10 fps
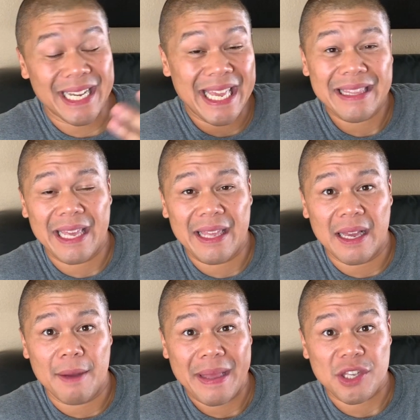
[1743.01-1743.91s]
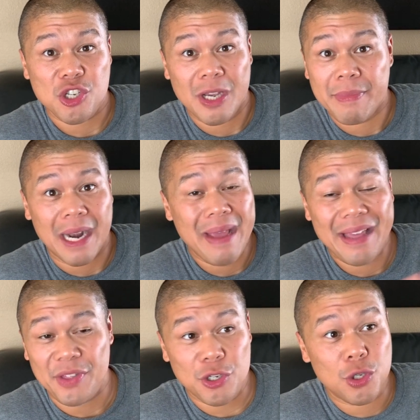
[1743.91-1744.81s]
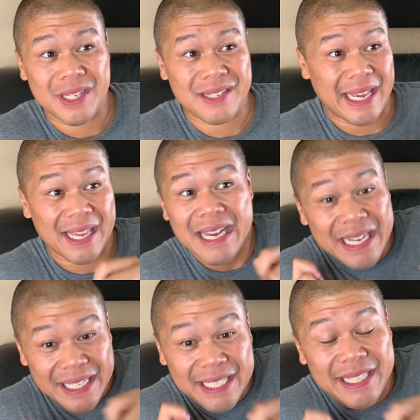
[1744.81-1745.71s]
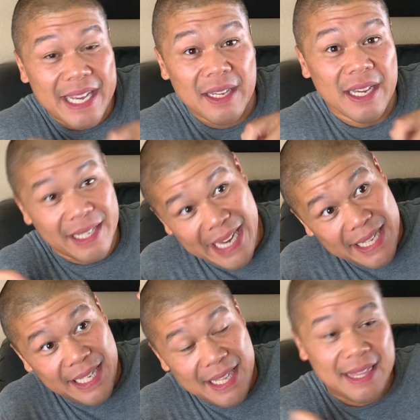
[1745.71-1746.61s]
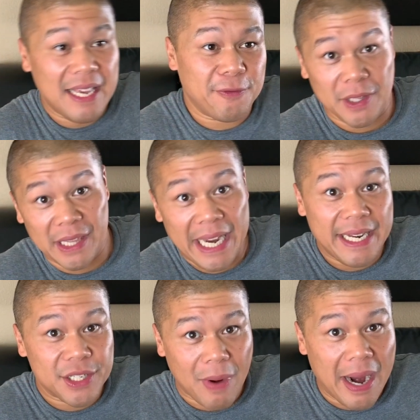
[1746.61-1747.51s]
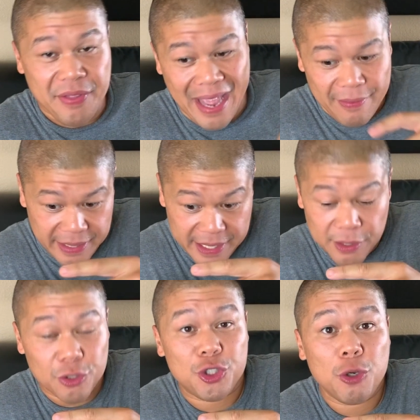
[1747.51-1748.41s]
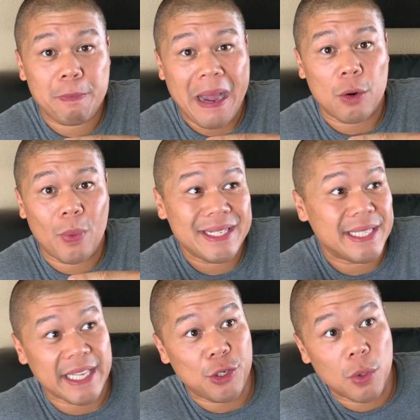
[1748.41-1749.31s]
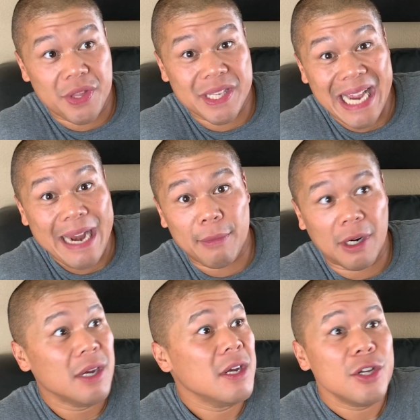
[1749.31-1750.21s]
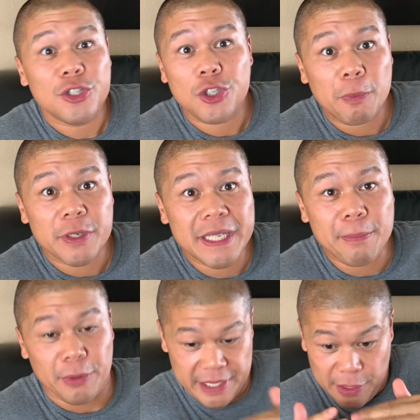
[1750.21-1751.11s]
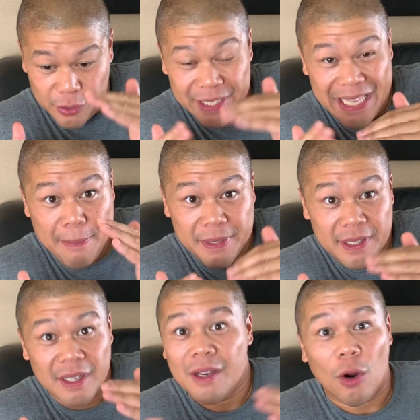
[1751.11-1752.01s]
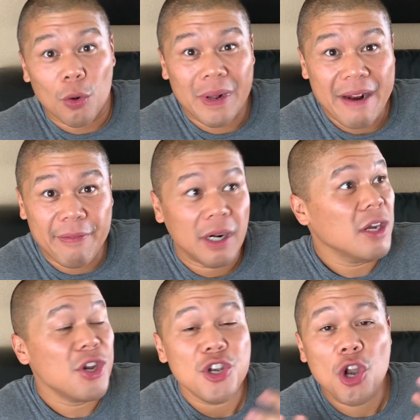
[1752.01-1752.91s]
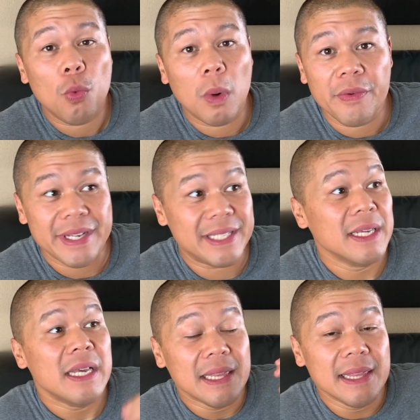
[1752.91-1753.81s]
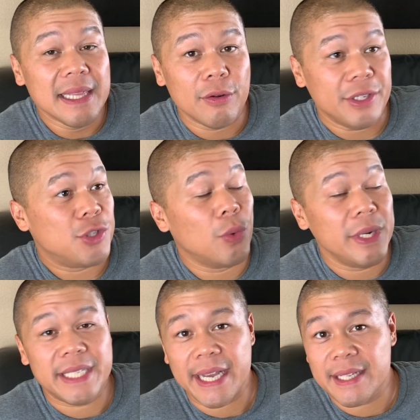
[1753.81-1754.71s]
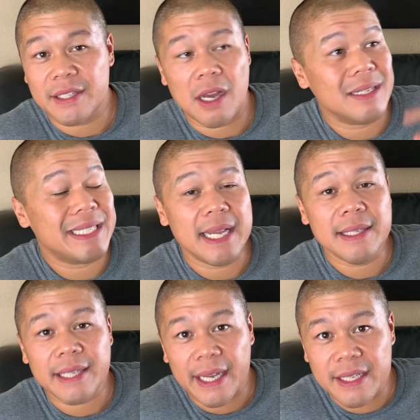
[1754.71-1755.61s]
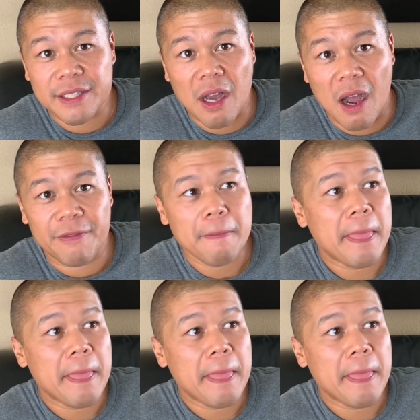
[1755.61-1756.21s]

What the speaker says: Again, they at the gym that I'm at, they do this like stick dancing thing for the ladies, right? And they have like these little 2-pound weights and they do it with a timer. Super simple, these little steps or whatever. No worries. Literally 20 seconds on, 10 seconds off.